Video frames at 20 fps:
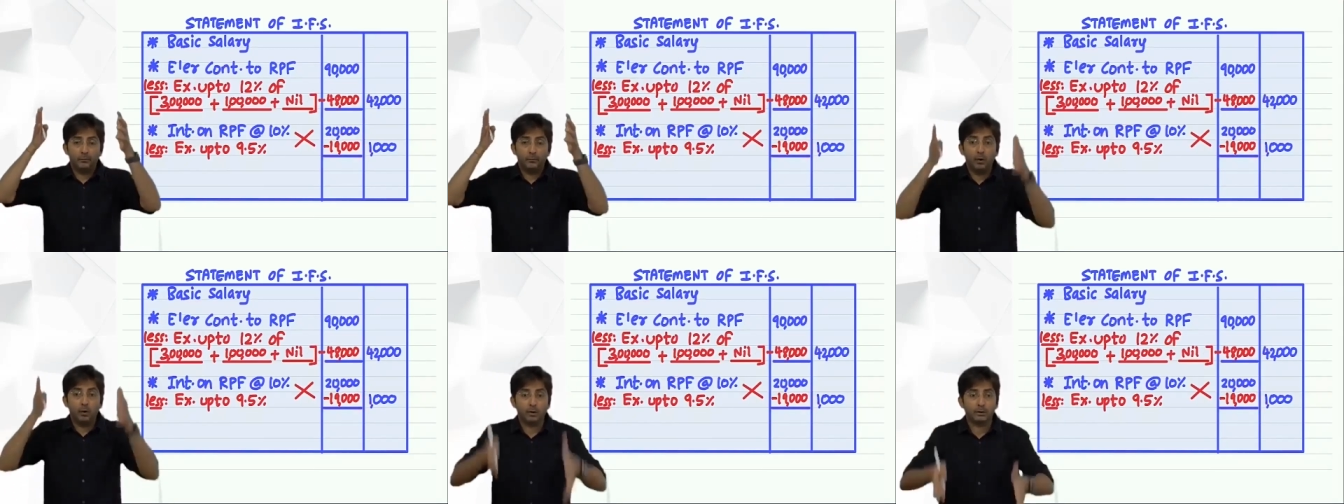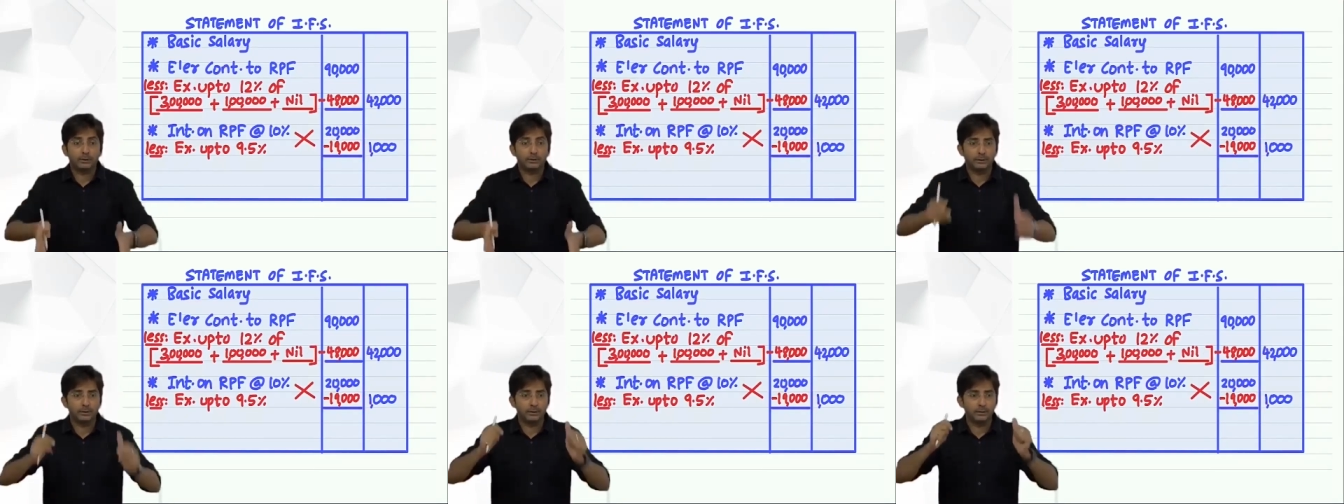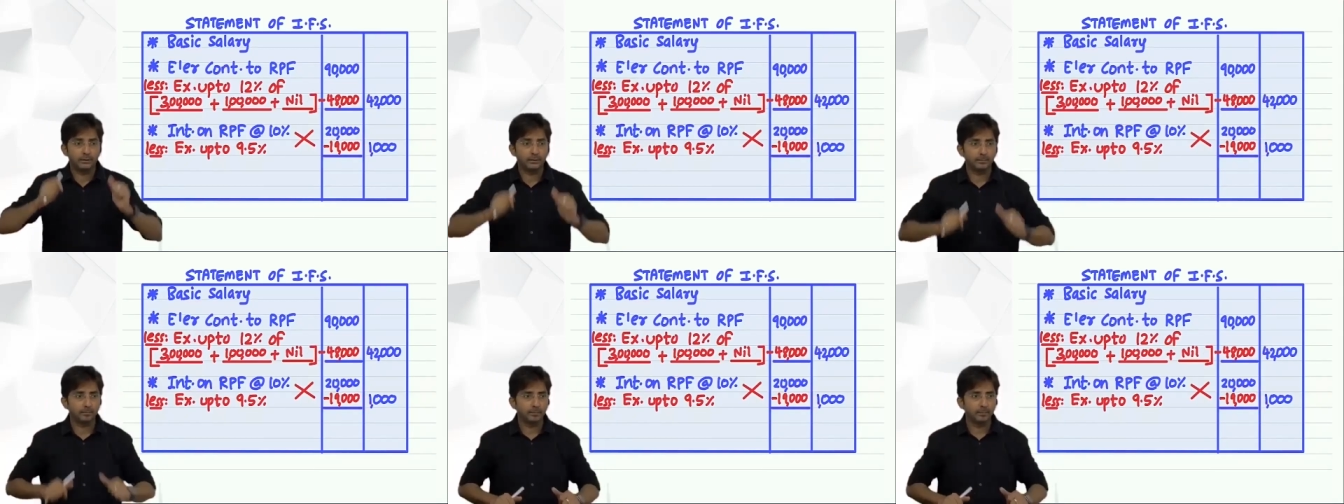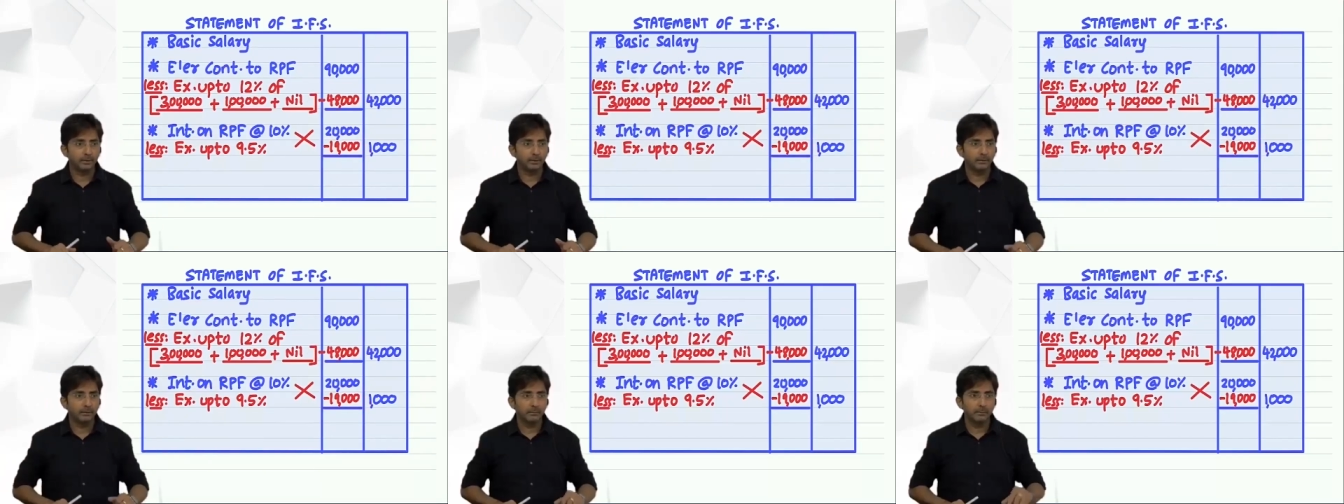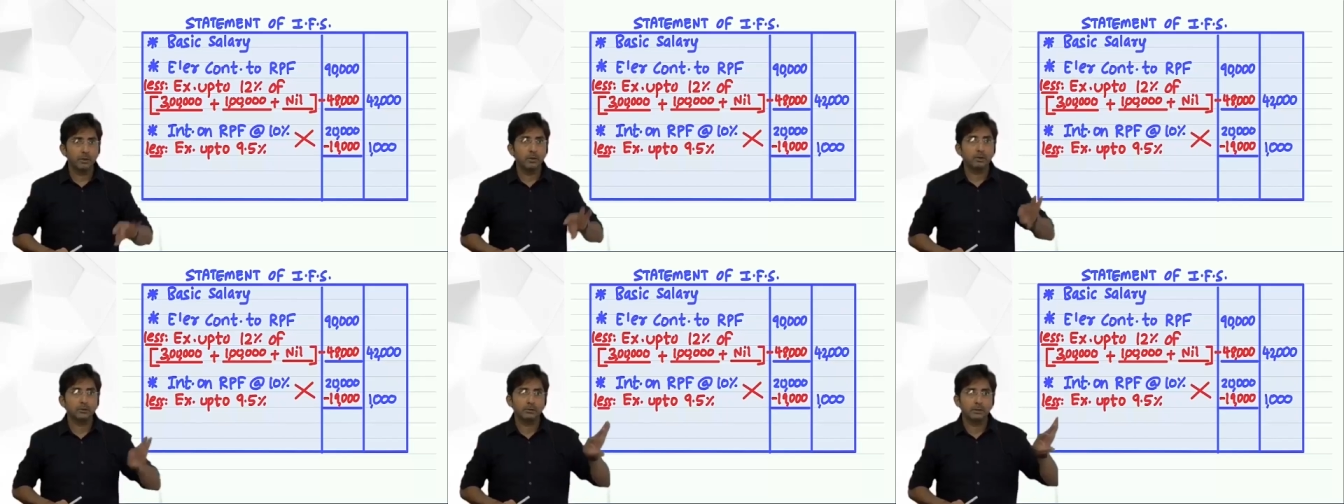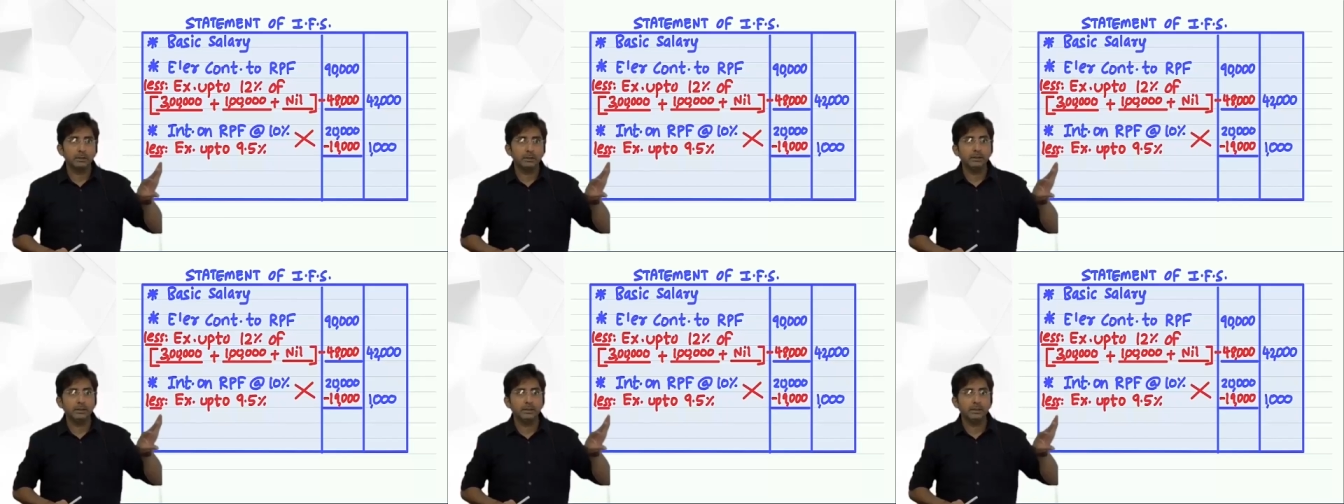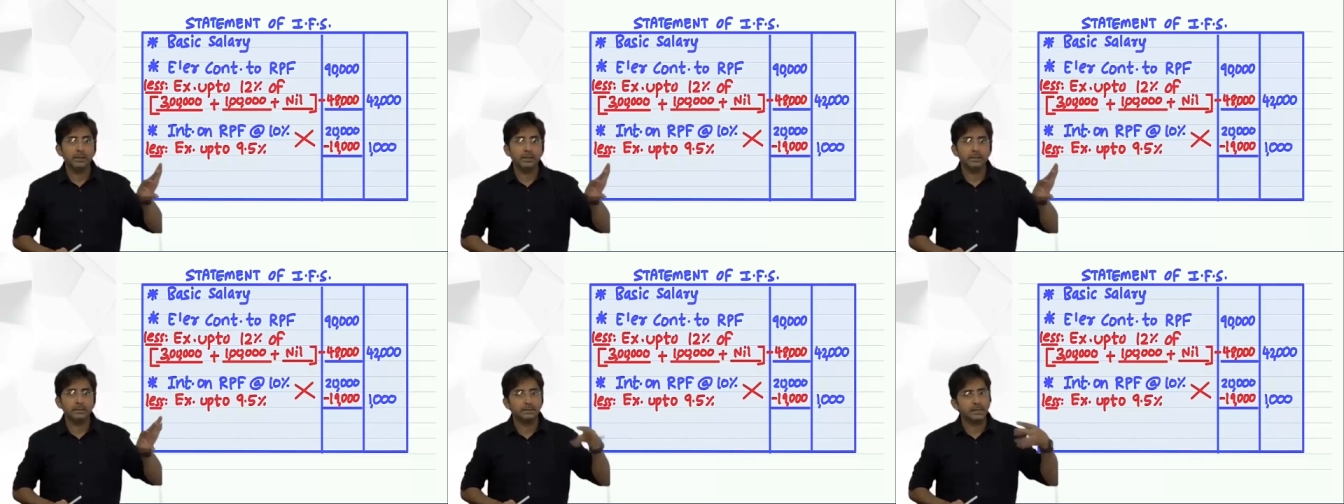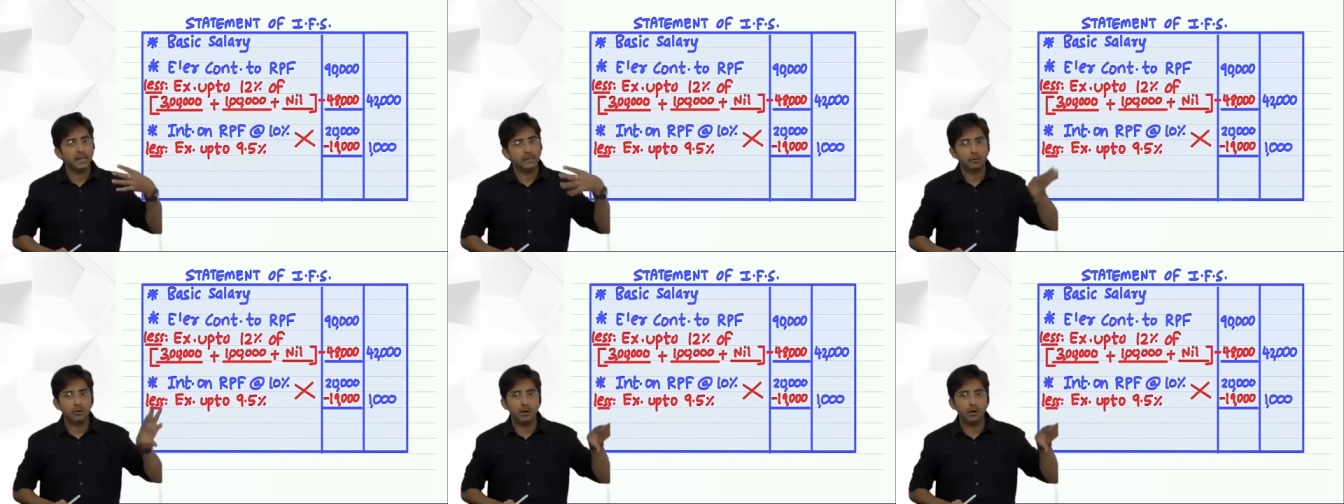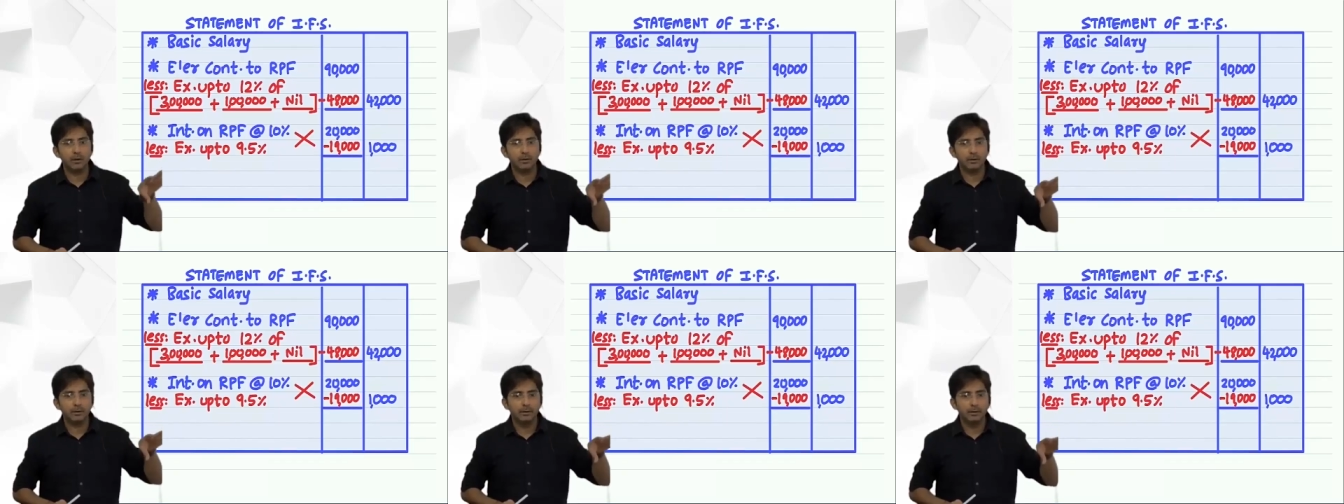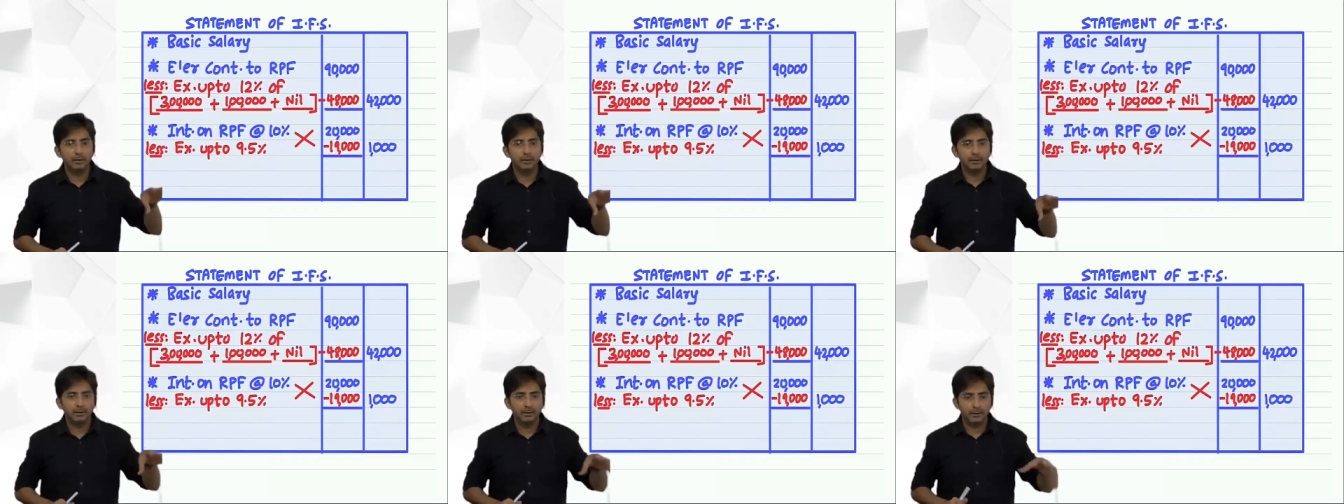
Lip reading: 4th year, because 3 years are gone.